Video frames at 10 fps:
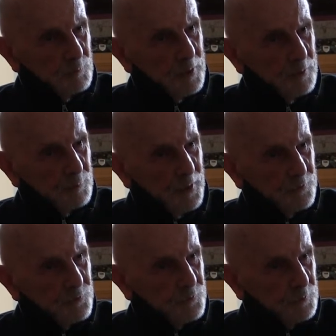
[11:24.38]
had
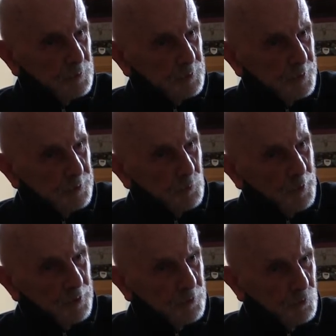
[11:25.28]
passed their into
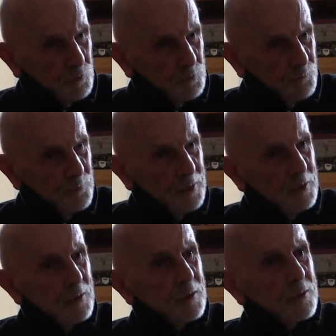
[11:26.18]
our crew,
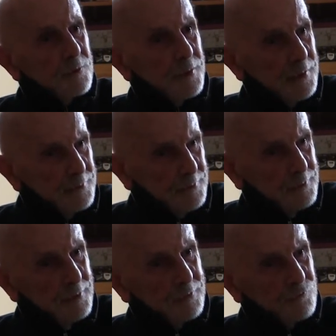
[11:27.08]
and
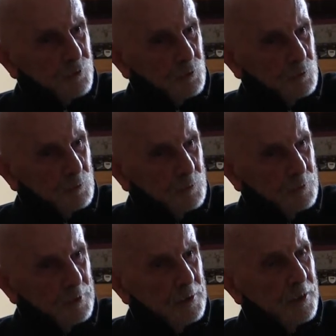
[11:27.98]
then they flew.
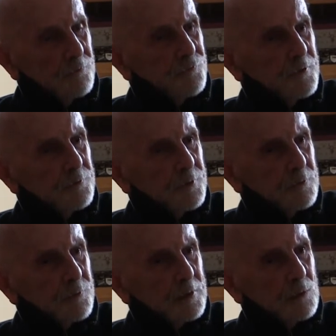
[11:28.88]
and found
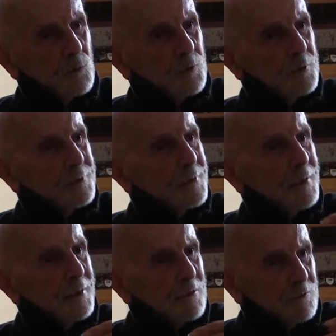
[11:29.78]
out they were
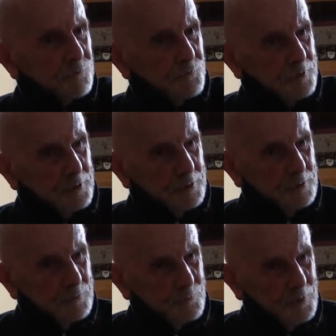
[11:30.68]
terrified.
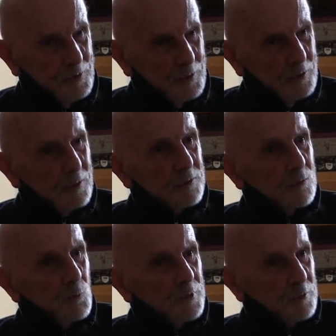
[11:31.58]
And
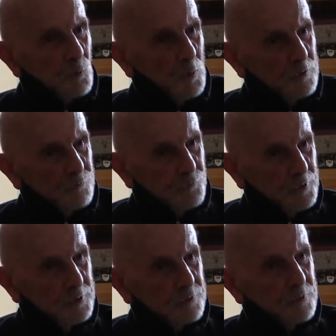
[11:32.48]
they went on one
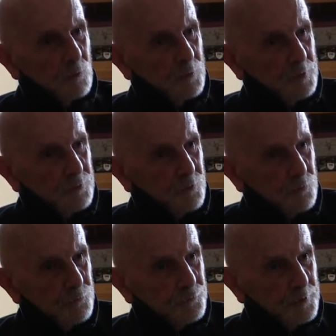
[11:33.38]
flight, they went on
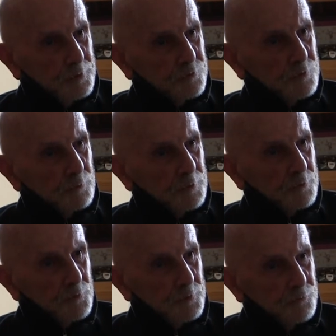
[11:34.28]
two flights, they went
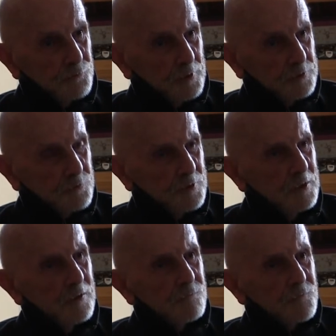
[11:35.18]
on 3 flights.
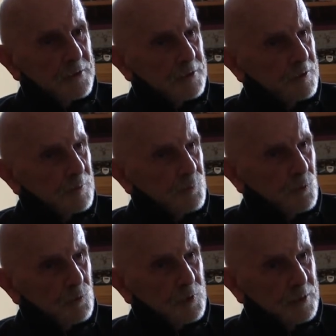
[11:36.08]
Finally, they
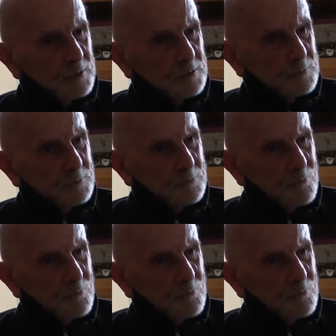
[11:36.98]
broke down,